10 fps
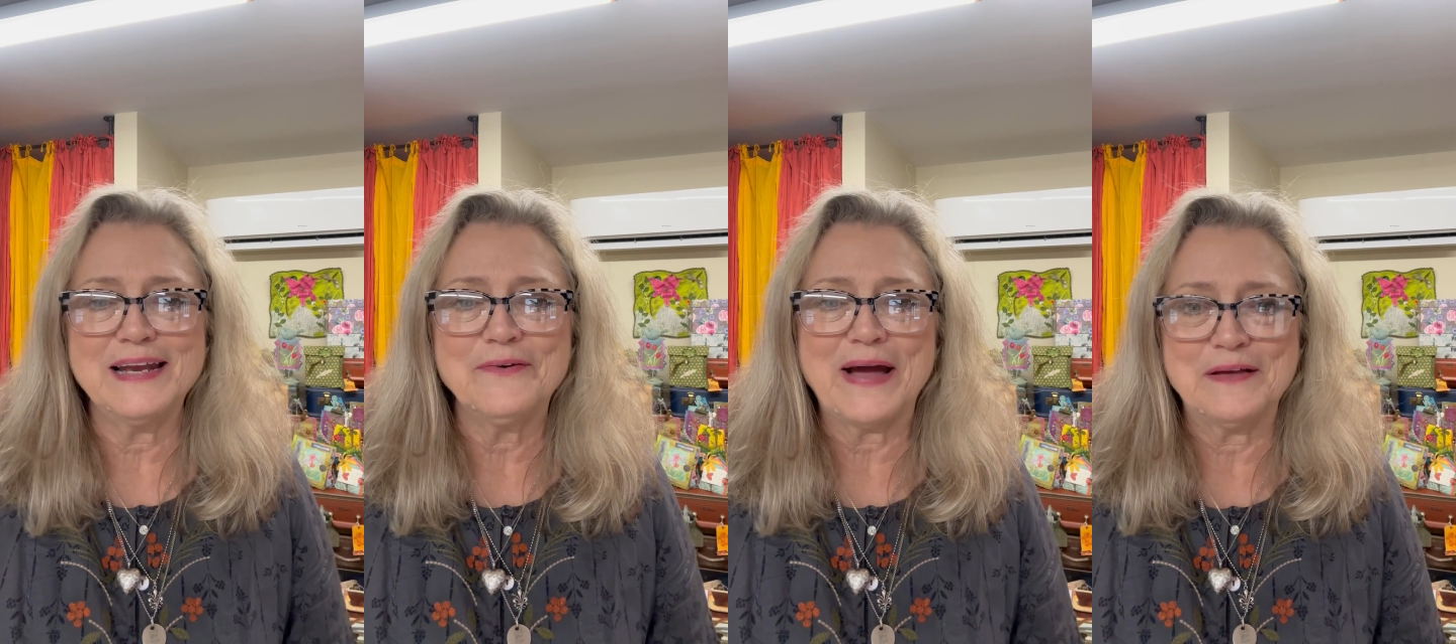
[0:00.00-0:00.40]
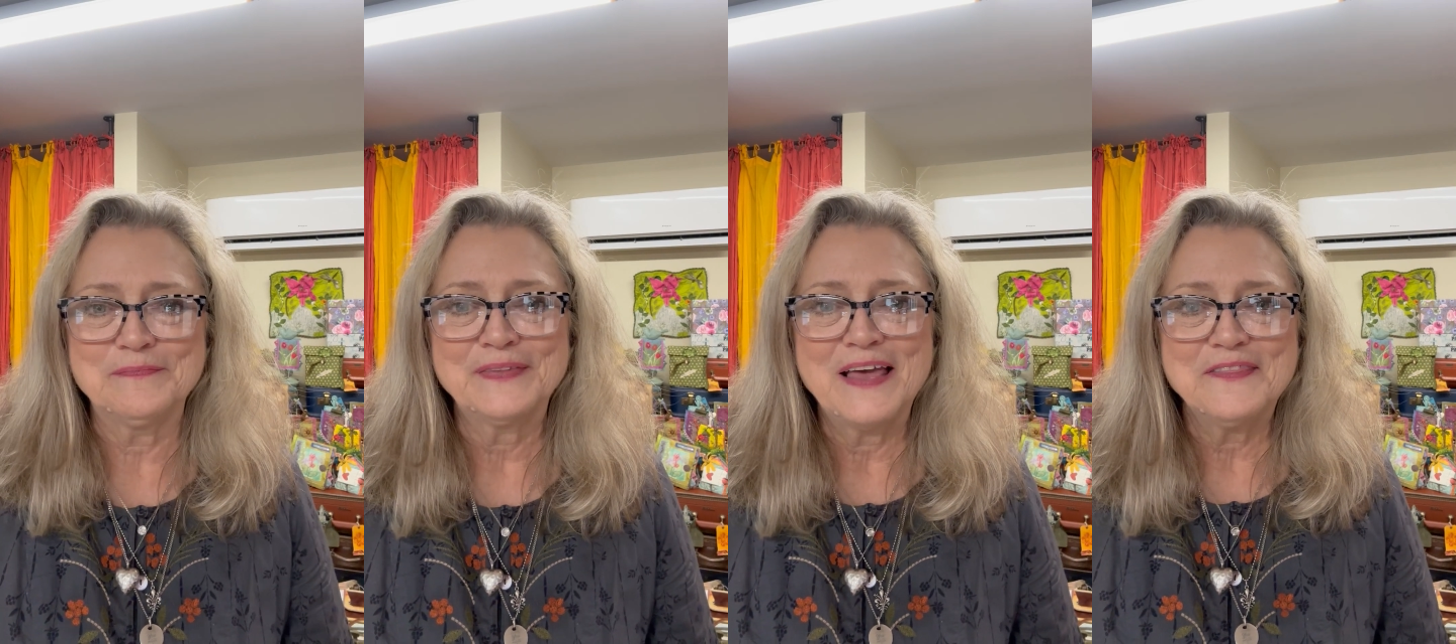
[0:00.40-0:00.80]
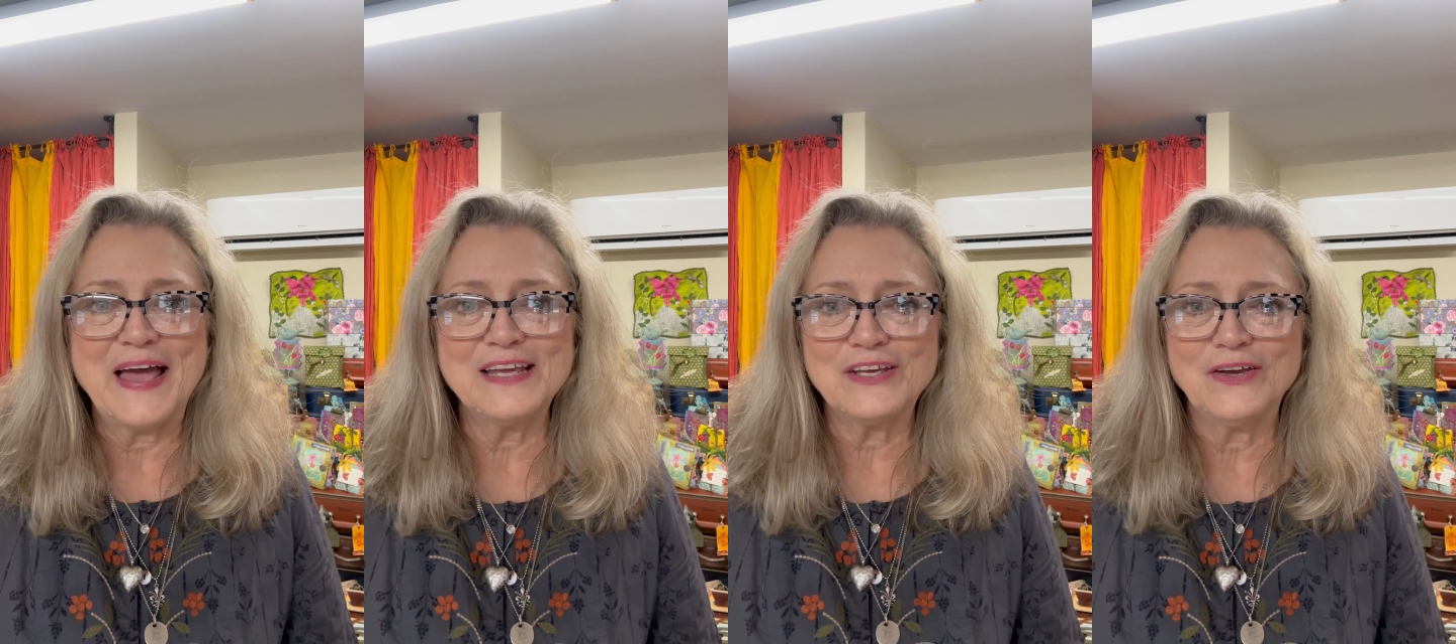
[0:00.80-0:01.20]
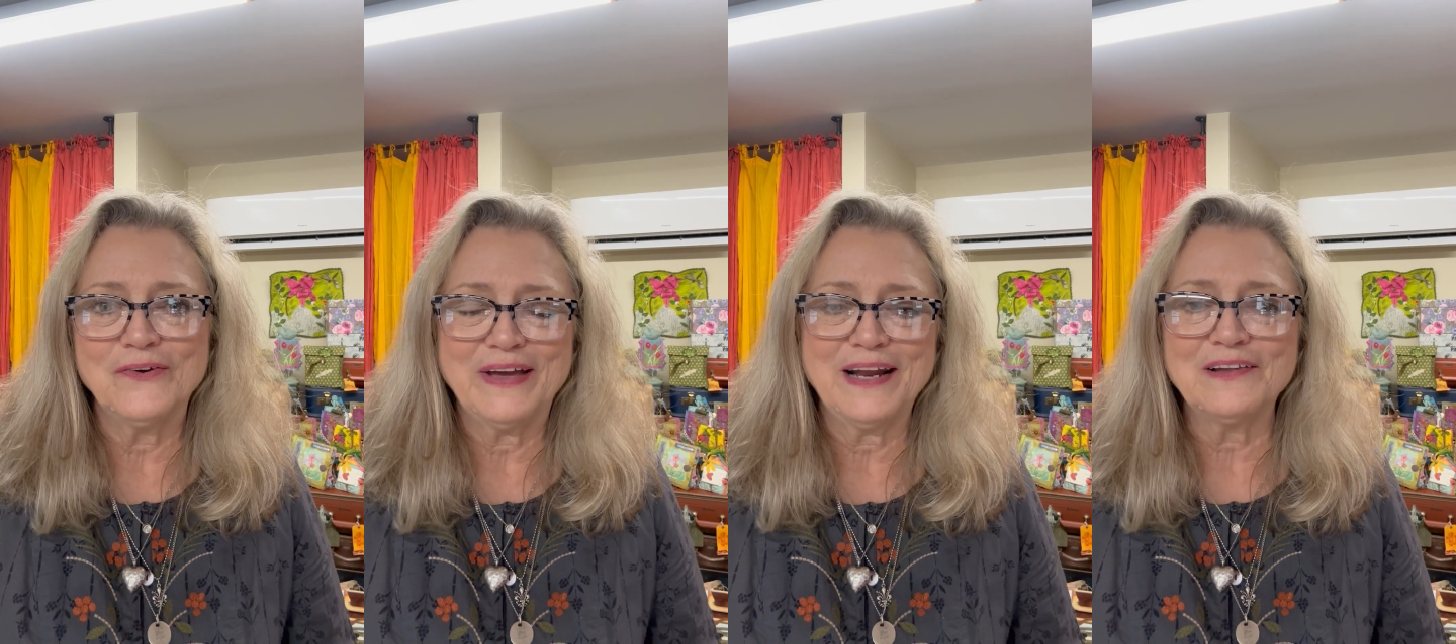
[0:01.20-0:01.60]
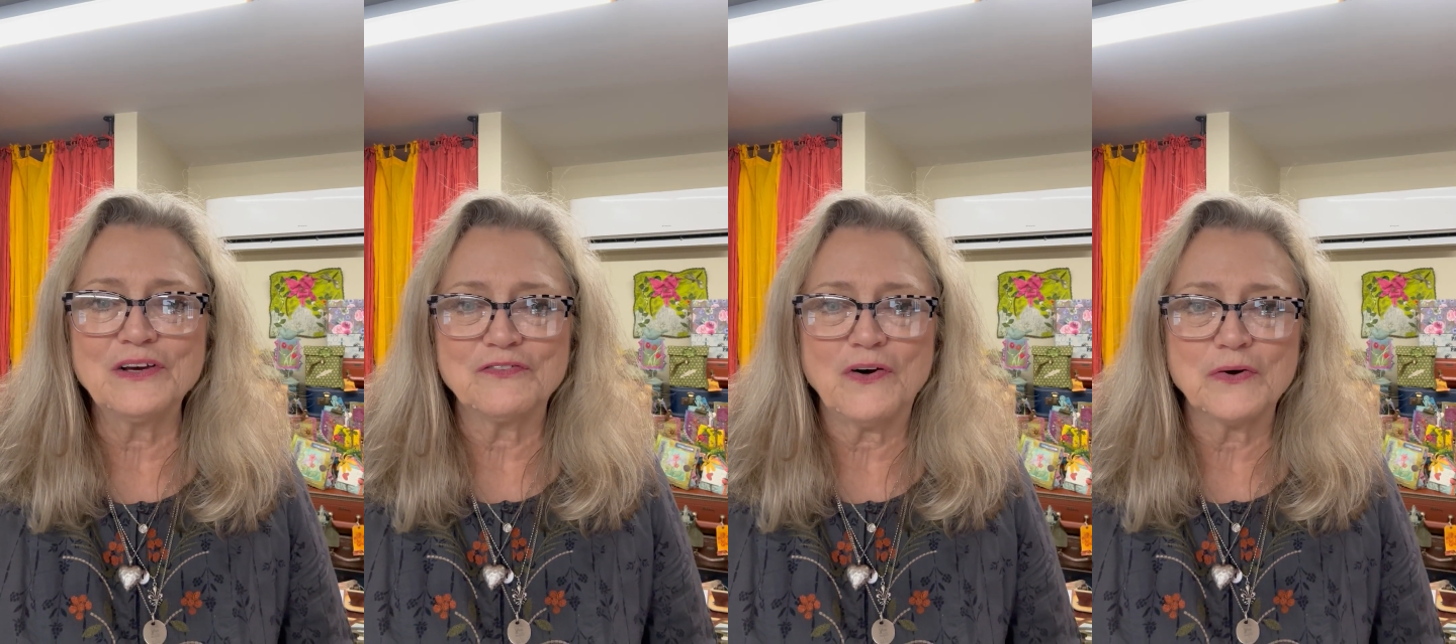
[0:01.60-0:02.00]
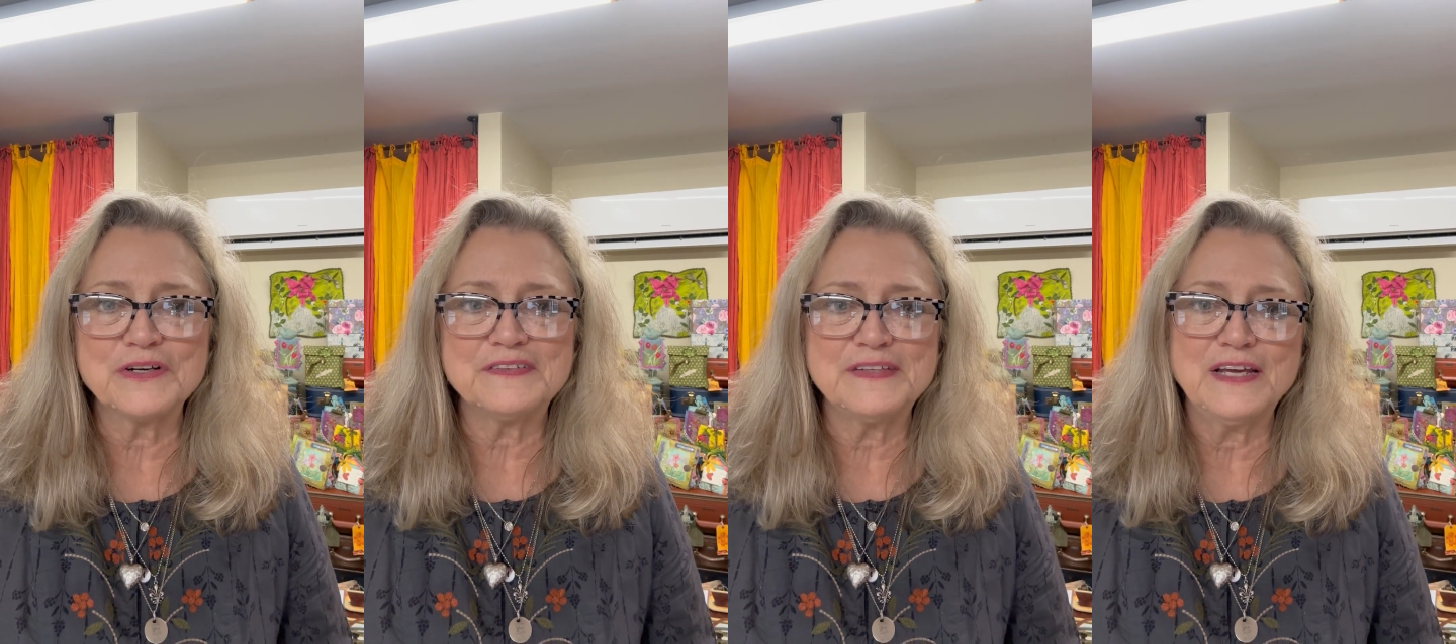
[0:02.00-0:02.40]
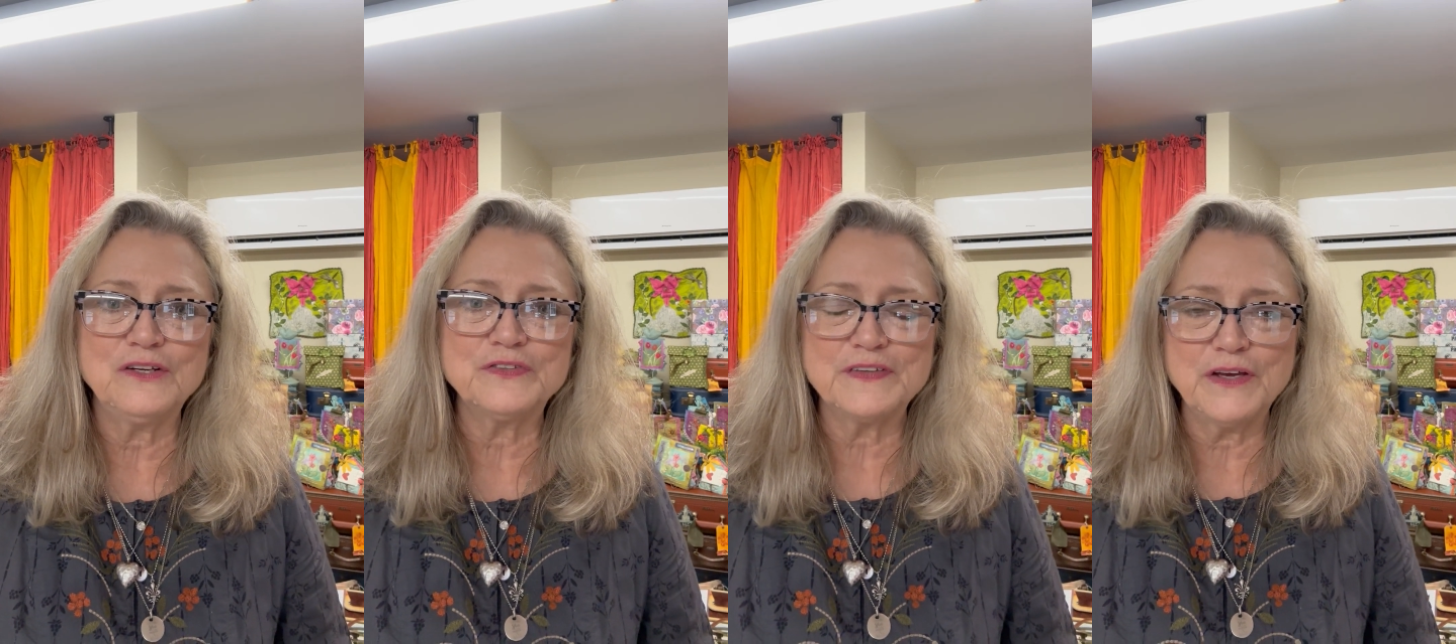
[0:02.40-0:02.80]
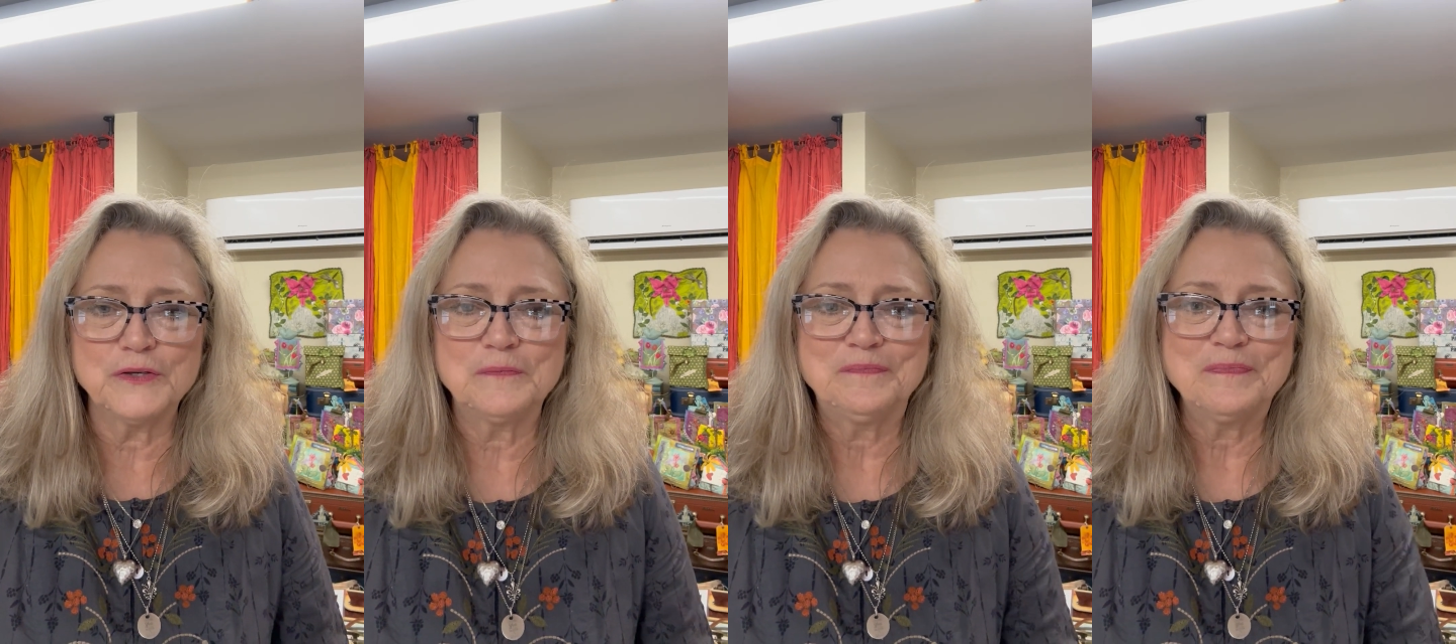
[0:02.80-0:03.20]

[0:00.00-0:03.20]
Anyway, thank you, and I look forward to seeing you soon.